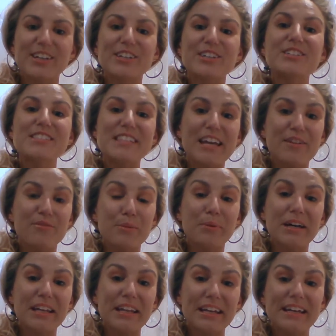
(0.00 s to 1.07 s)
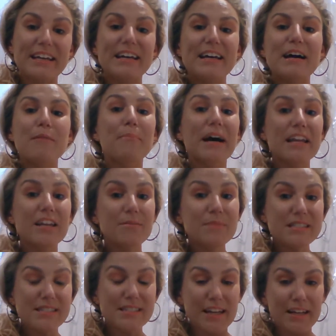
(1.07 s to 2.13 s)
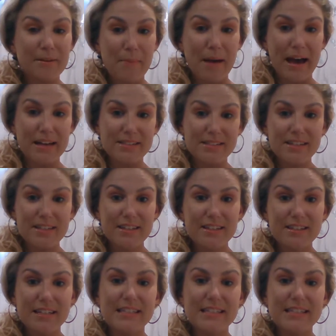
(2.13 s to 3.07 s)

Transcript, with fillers: Good day, everybody. My name is Dana Massat,